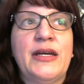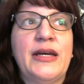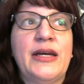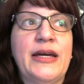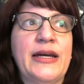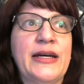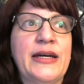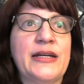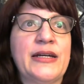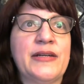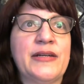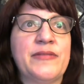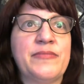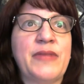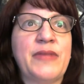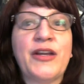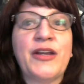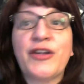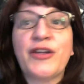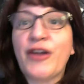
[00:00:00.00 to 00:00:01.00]

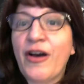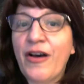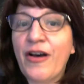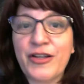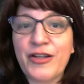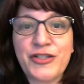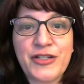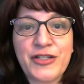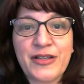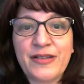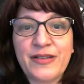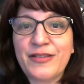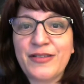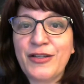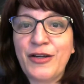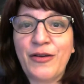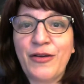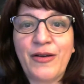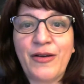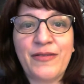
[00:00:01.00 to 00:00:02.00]
unconscious.
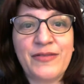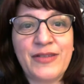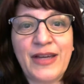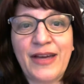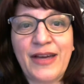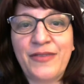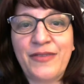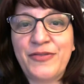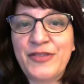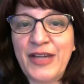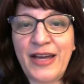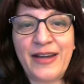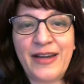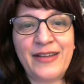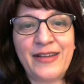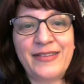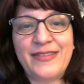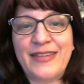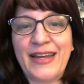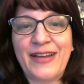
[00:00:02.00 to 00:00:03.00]
I've done
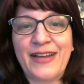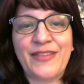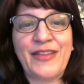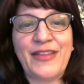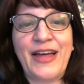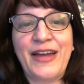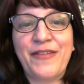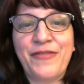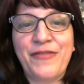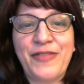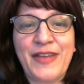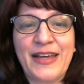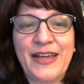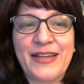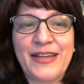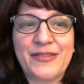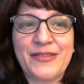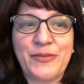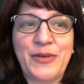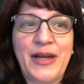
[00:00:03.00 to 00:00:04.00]
and said a lot of
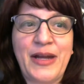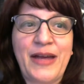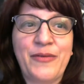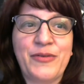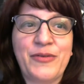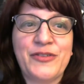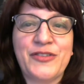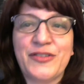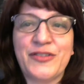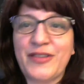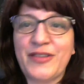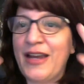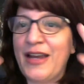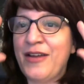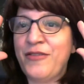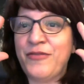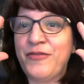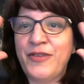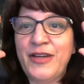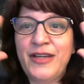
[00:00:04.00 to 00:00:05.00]
things when I was just
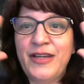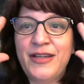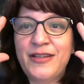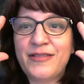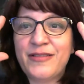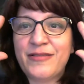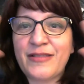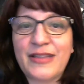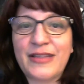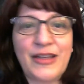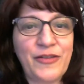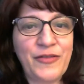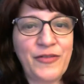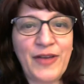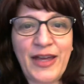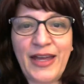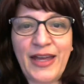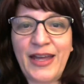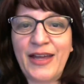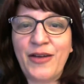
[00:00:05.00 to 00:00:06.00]
kind of
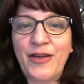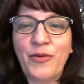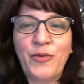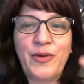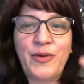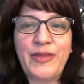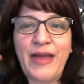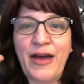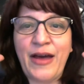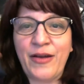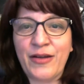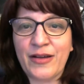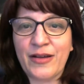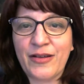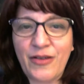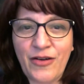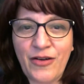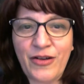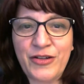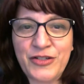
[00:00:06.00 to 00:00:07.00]
living without a
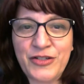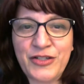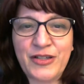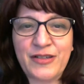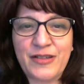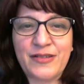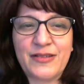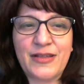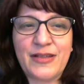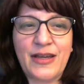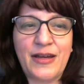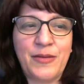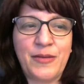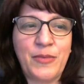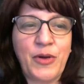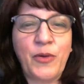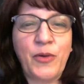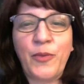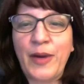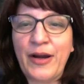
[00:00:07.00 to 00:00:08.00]
conscious
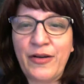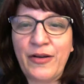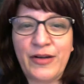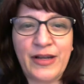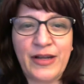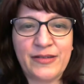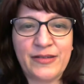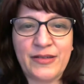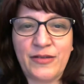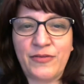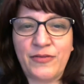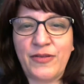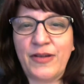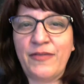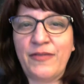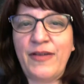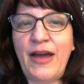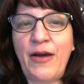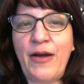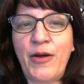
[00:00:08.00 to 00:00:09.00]
awareness of
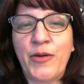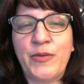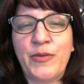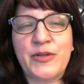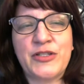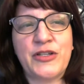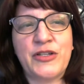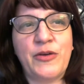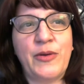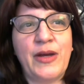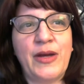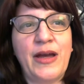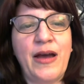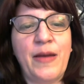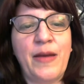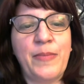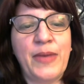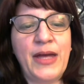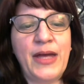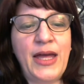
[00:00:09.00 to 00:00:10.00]
how I was showing
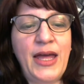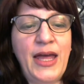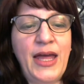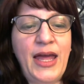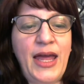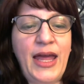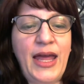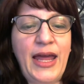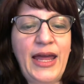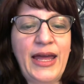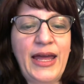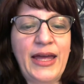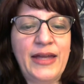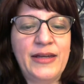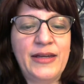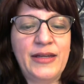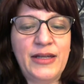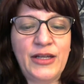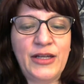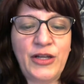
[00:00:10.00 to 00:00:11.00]
up.
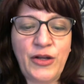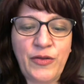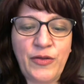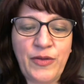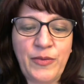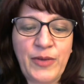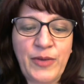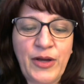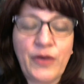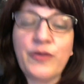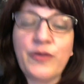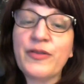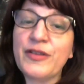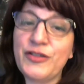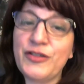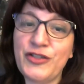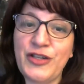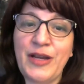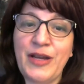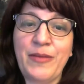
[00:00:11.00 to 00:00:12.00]
And, then we hold
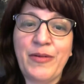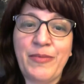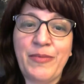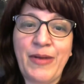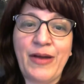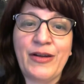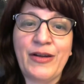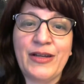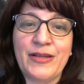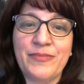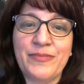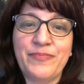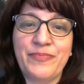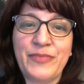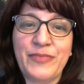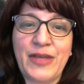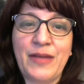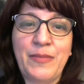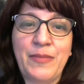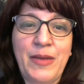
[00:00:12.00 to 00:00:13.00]
this shame about it,
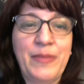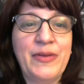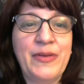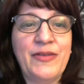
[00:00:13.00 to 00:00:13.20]
and maybe